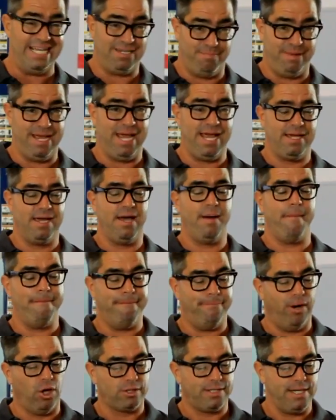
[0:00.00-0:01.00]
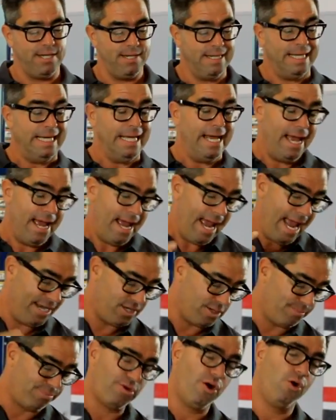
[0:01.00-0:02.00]
is big, bulky,
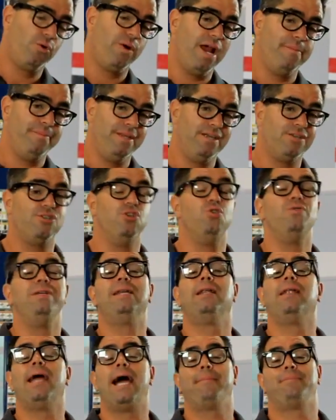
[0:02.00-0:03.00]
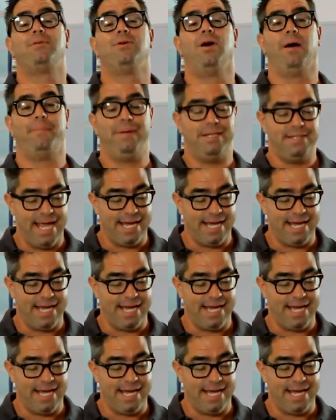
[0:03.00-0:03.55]
and to program this, you need a laptop. It